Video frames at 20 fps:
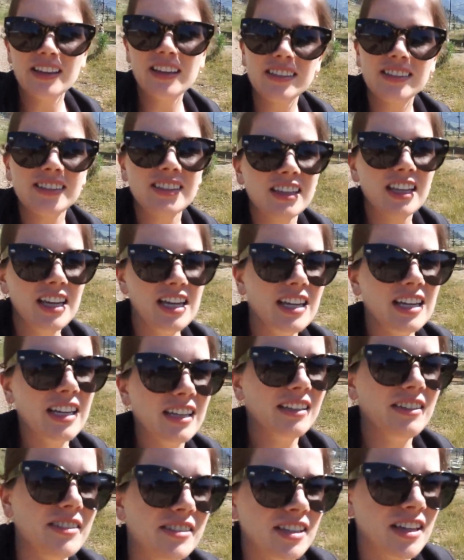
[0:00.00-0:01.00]
this lake
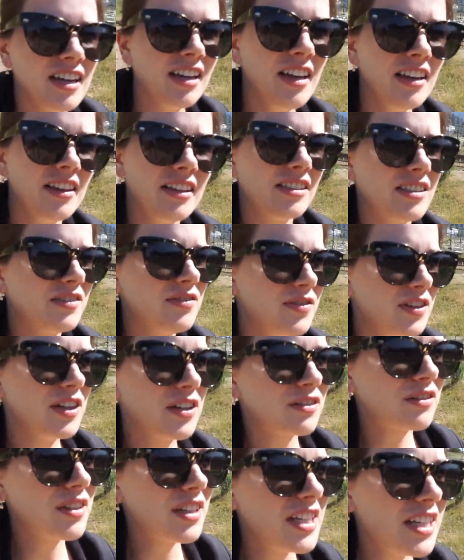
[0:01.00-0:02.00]
is this
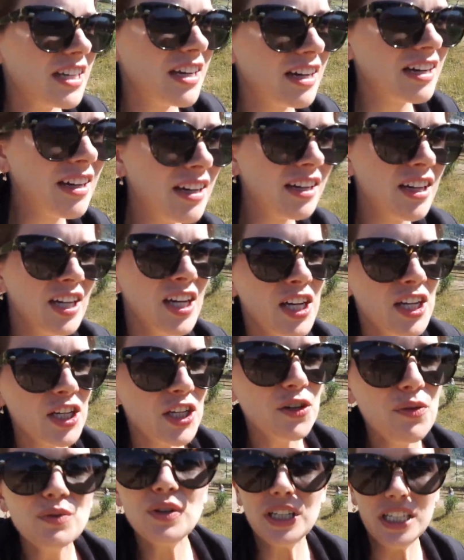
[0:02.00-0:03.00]
very
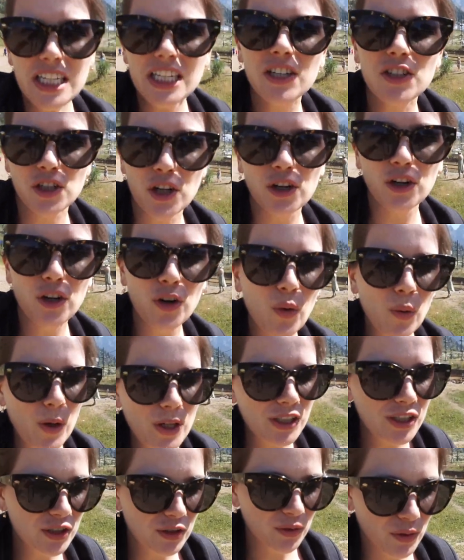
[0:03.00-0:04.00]
unique
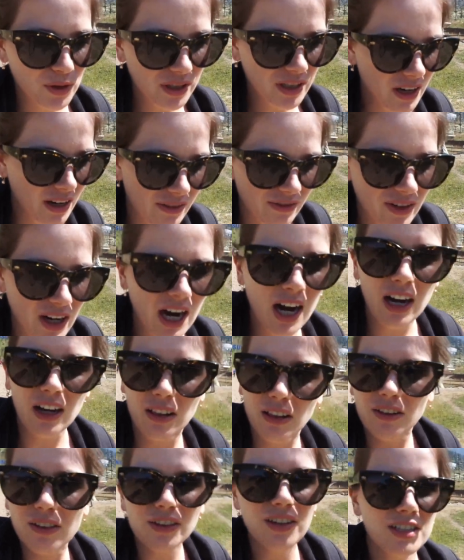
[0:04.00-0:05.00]
turquoise sort of
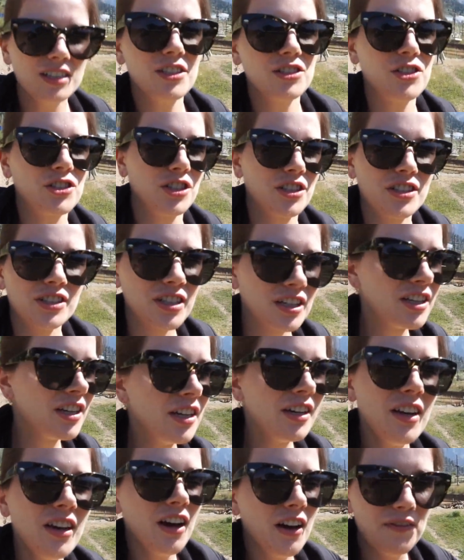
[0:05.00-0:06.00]
color and is just
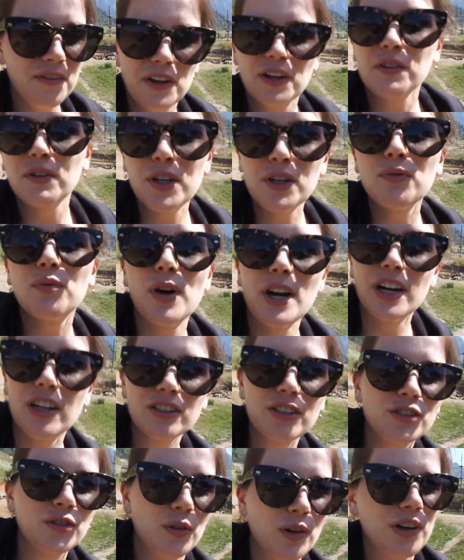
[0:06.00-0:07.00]
a very rare
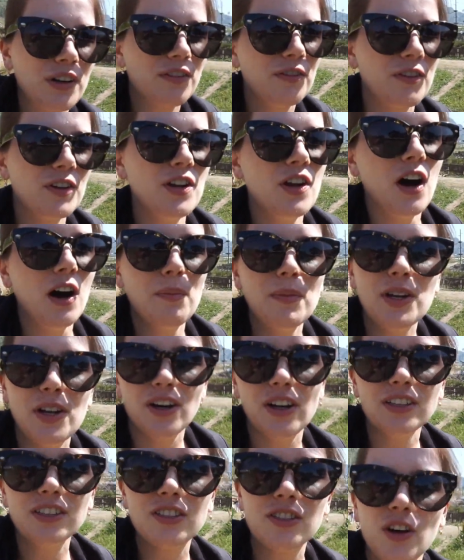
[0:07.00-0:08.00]
sort of
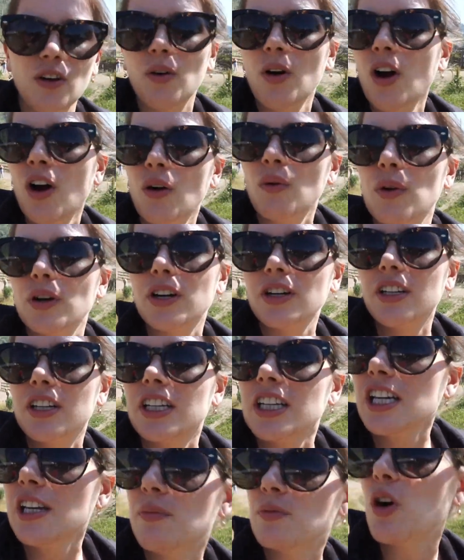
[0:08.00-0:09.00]
phenomenon. So we're
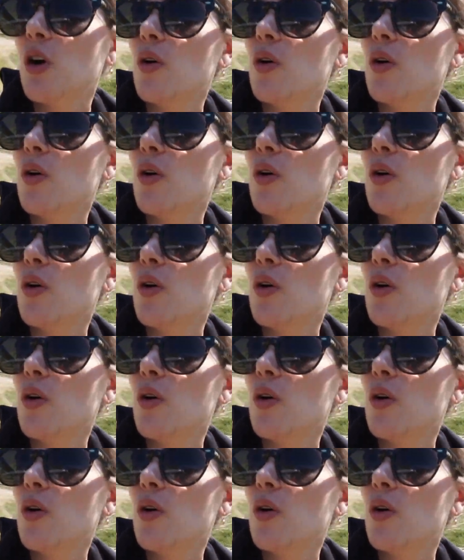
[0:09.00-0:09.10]
gonna keep